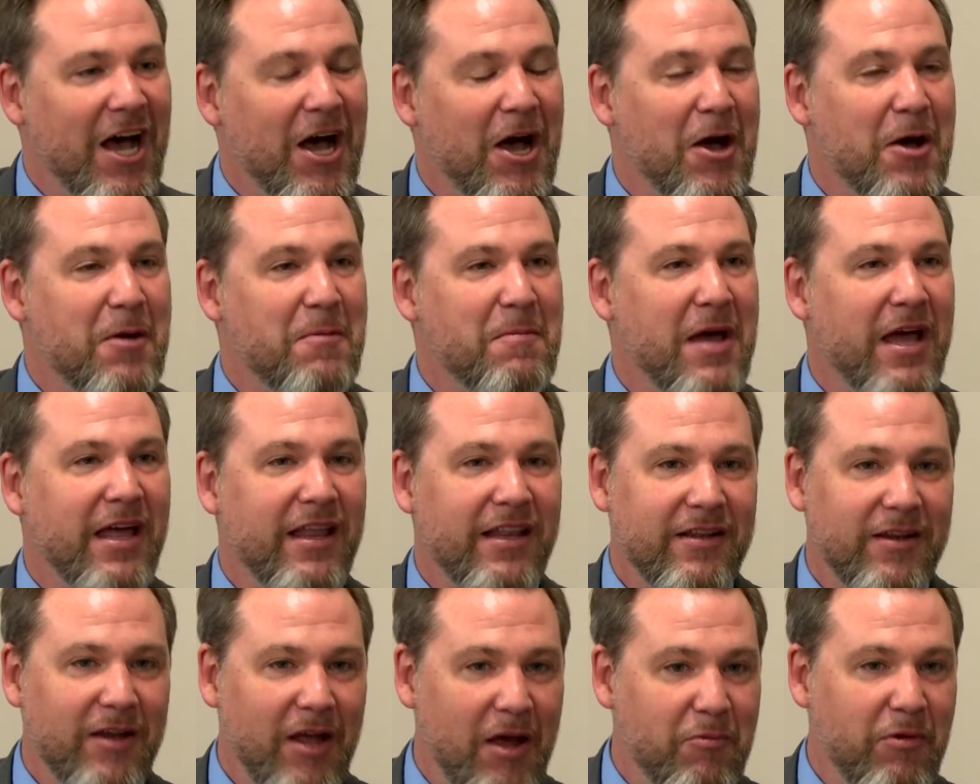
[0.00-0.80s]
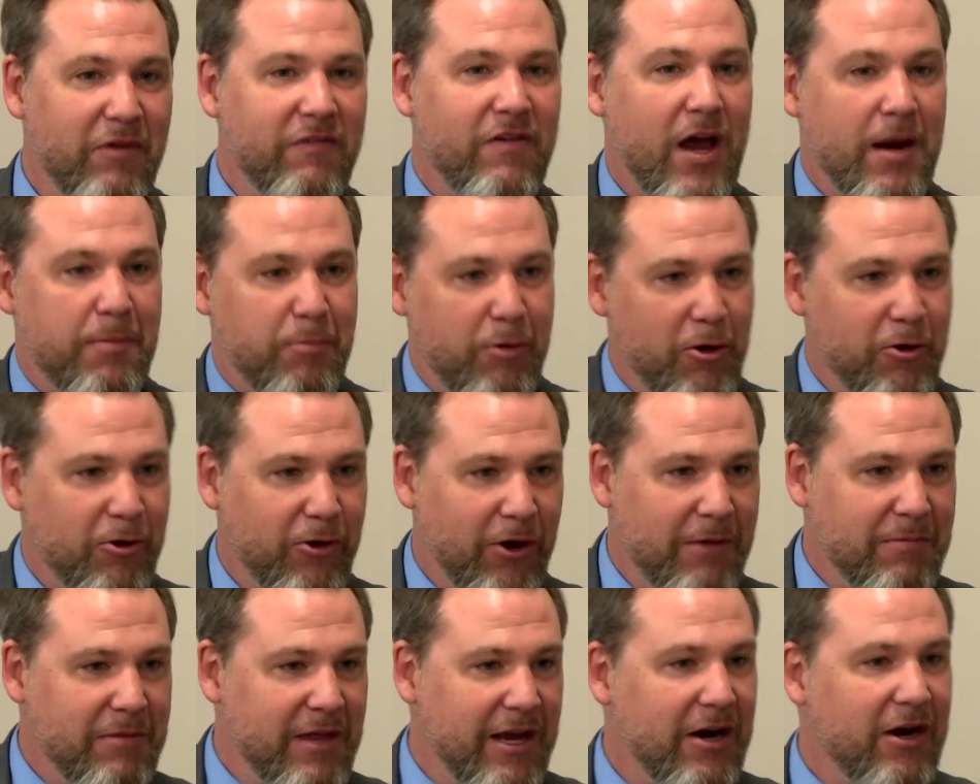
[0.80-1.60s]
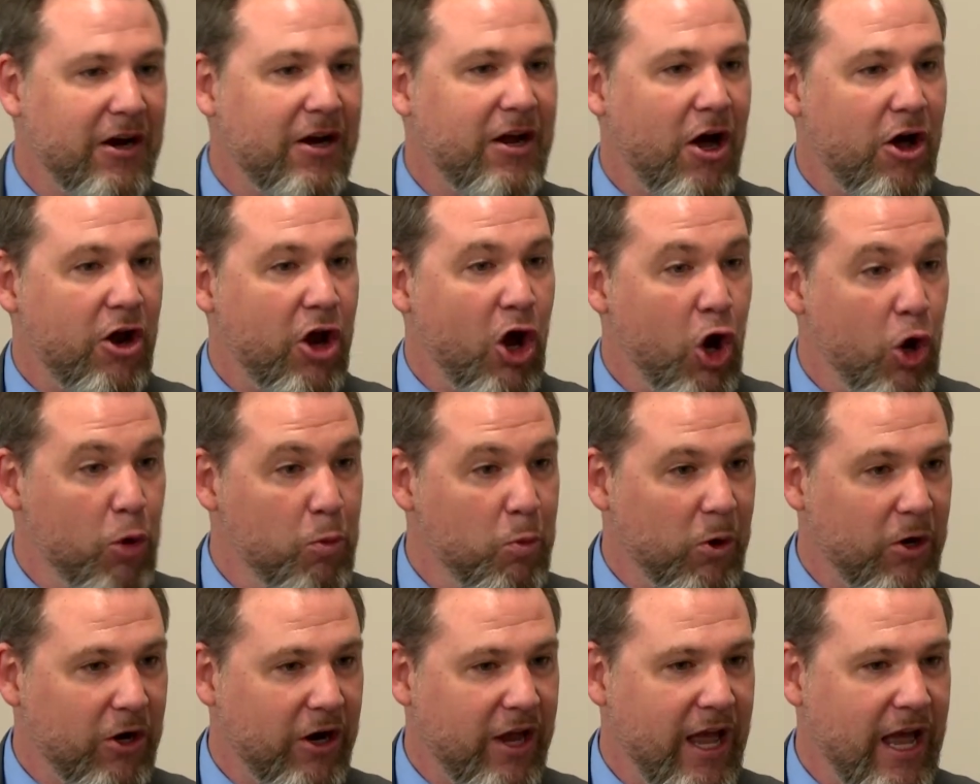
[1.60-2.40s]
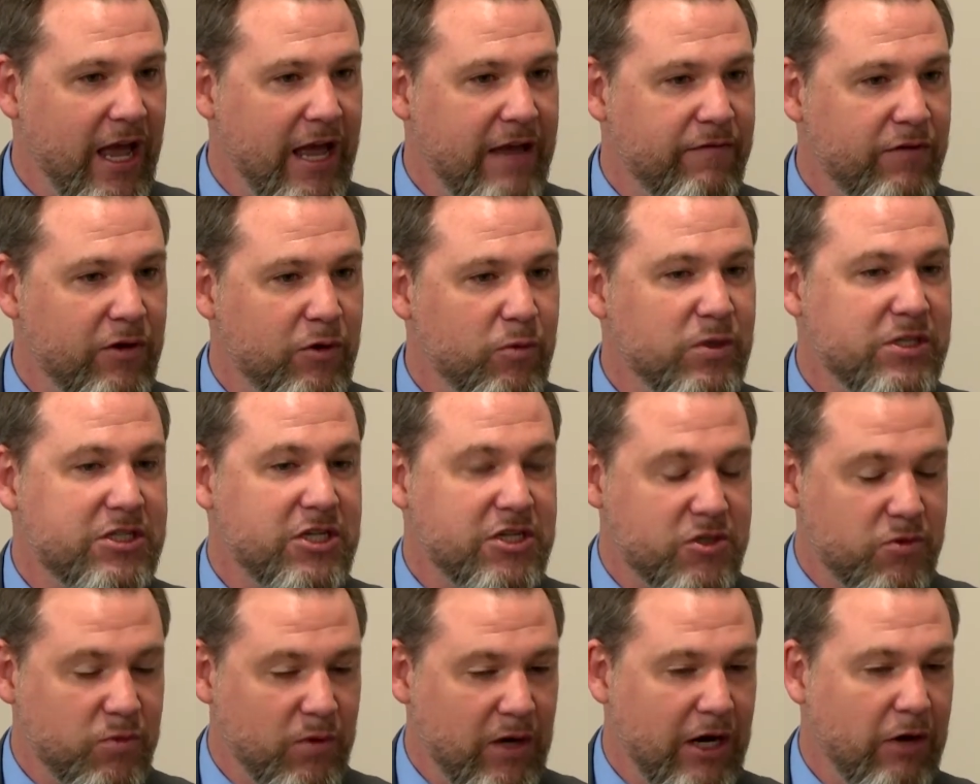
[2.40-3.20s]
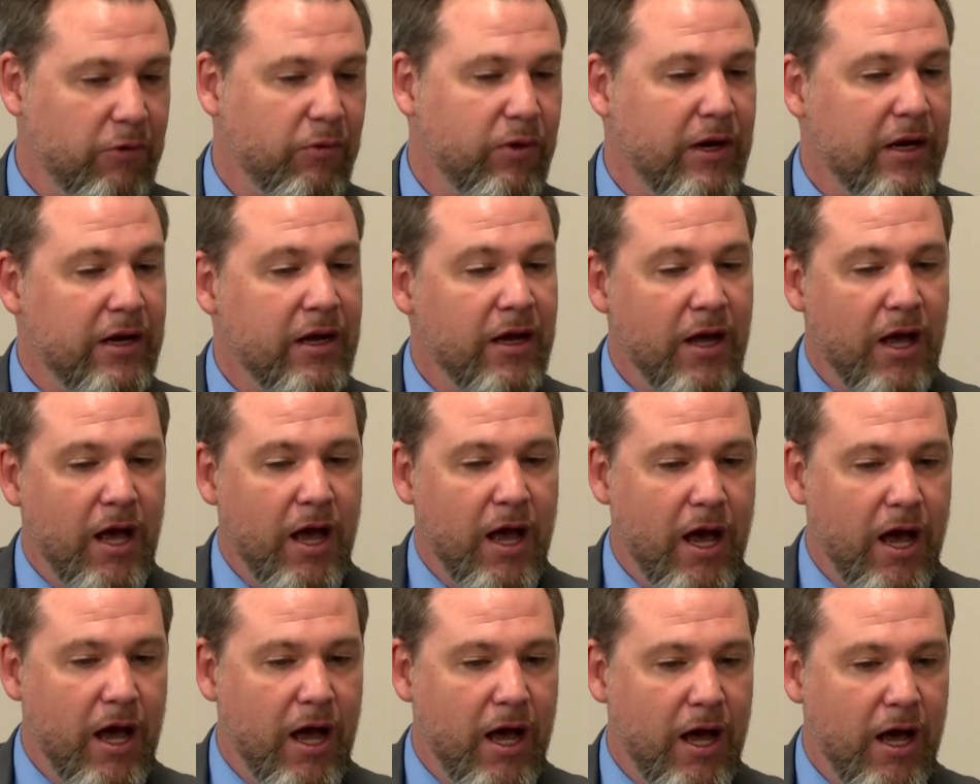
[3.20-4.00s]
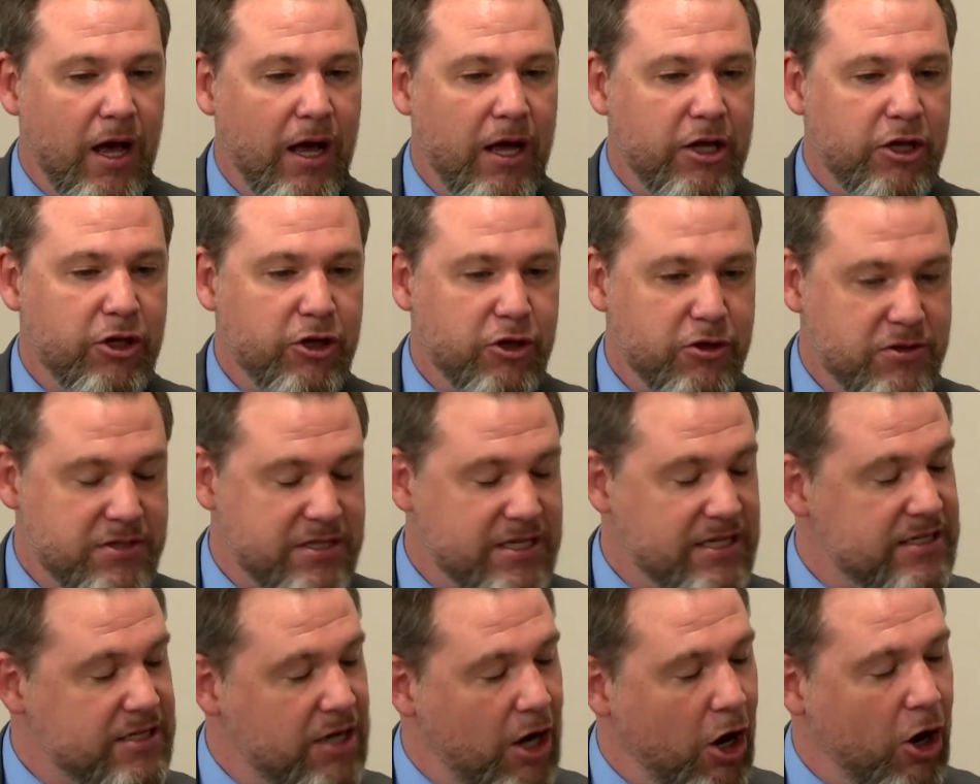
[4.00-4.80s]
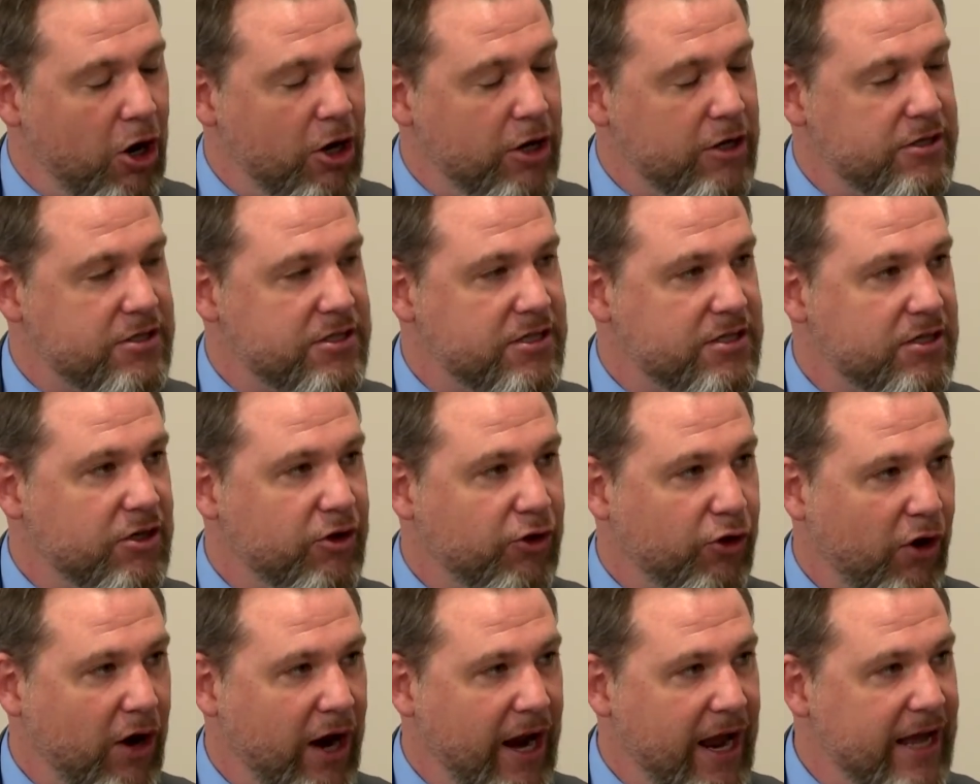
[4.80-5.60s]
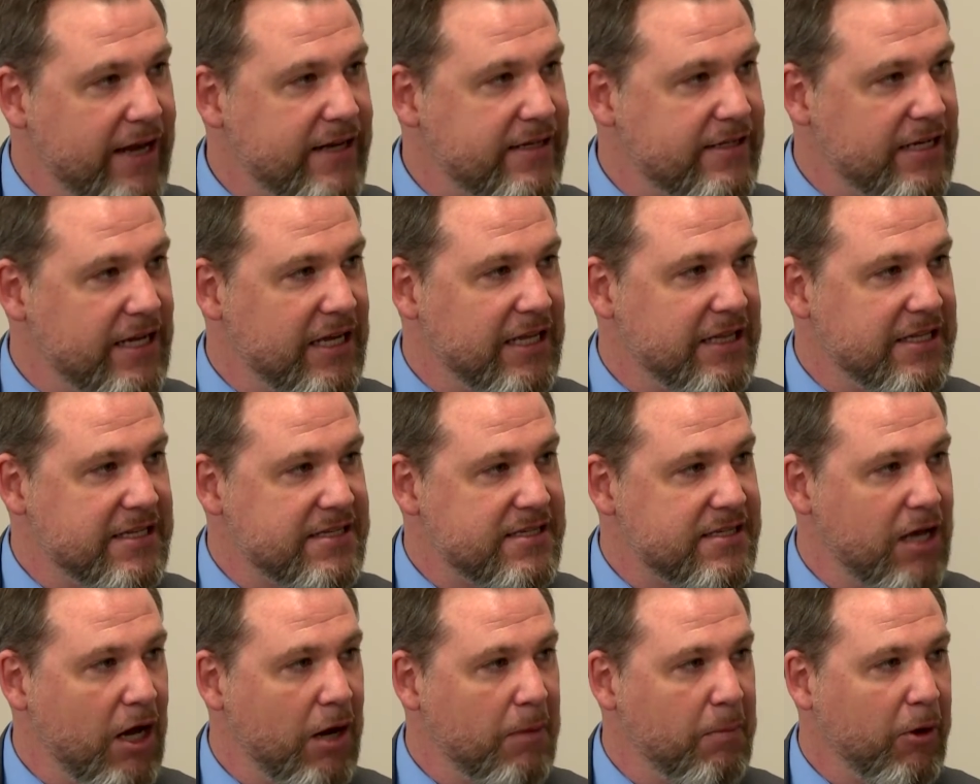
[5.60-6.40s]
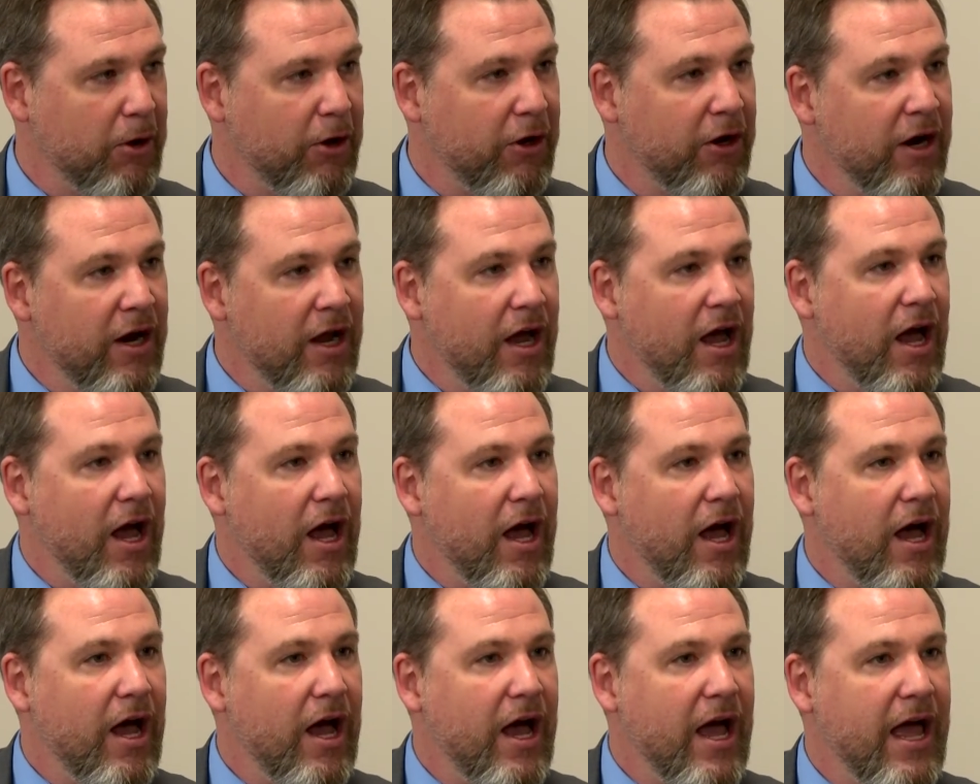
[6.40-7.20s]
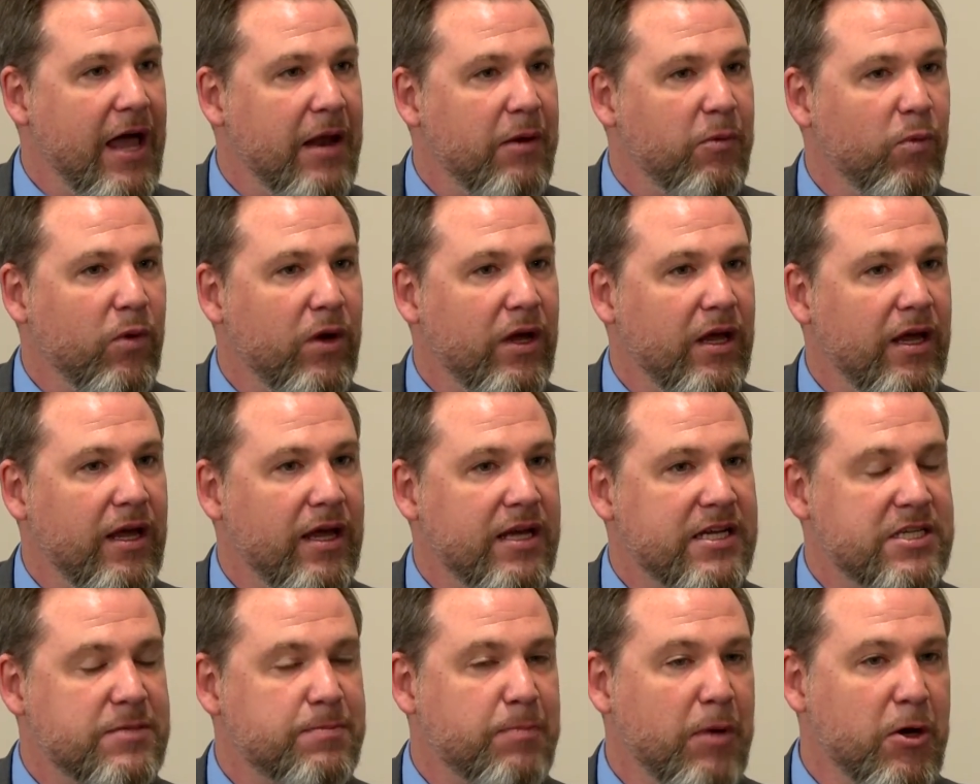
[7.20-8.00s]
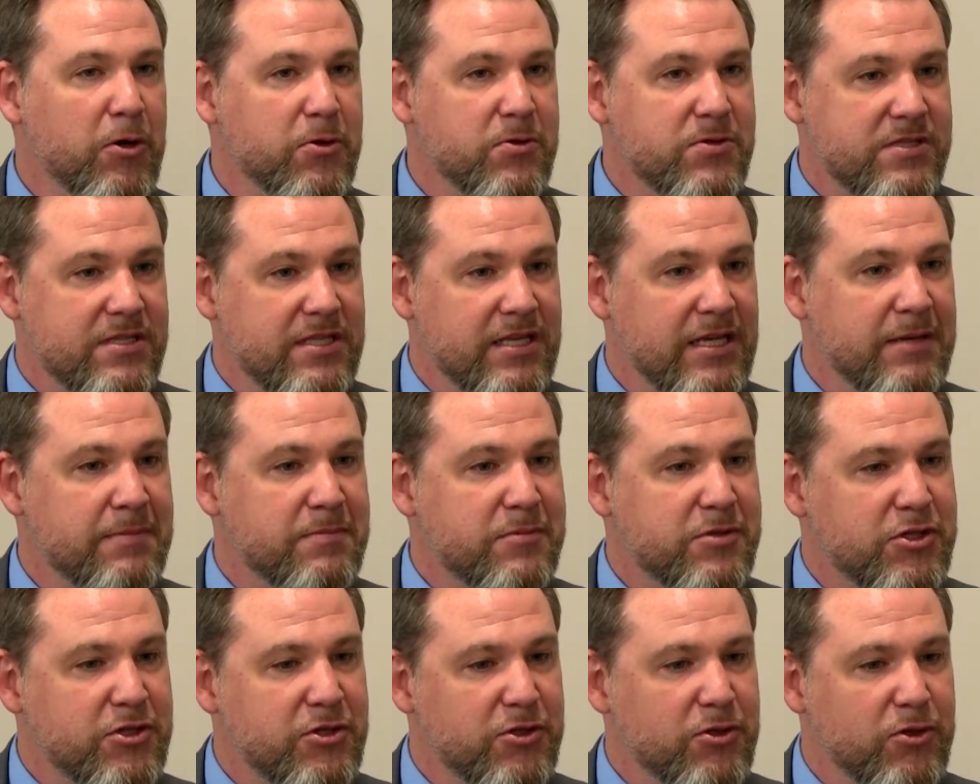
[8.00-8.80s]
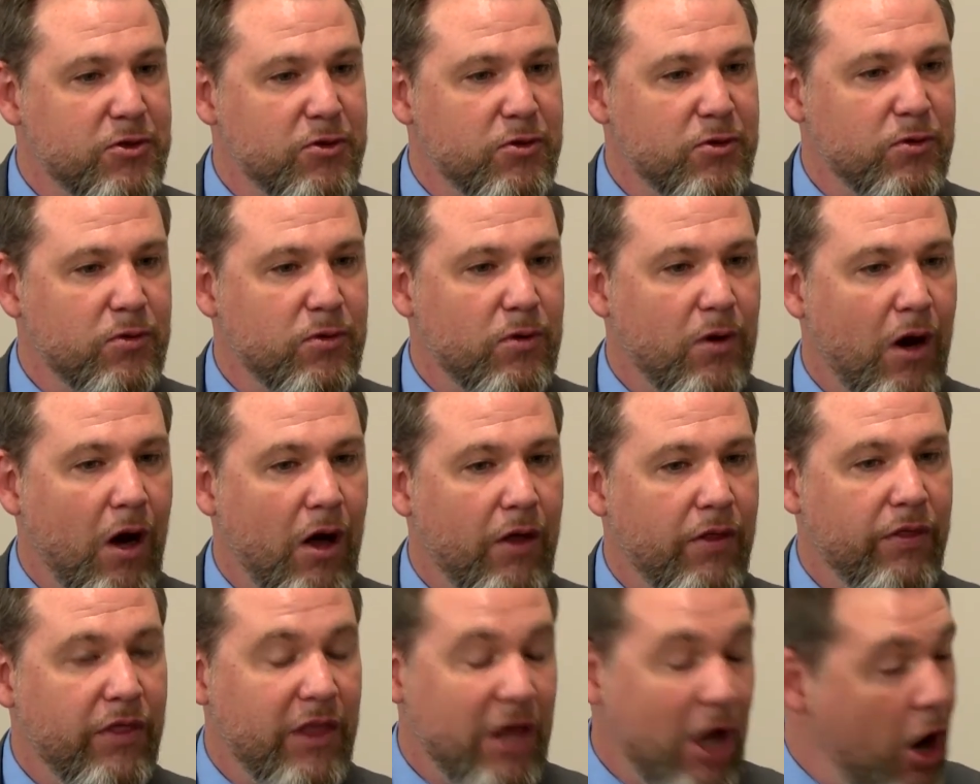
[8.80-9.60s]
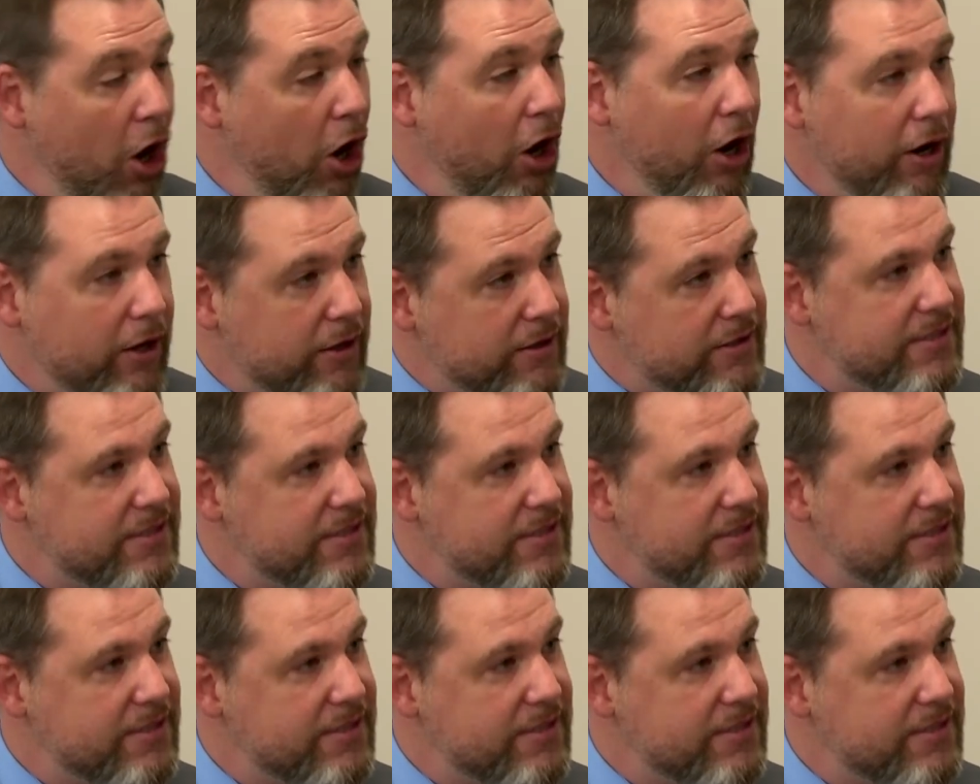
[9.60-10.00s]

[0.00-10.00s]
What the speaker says: And we've got a program there called Homework Haven, which is where we use this arts grant in the summer, and we expose them to the arts.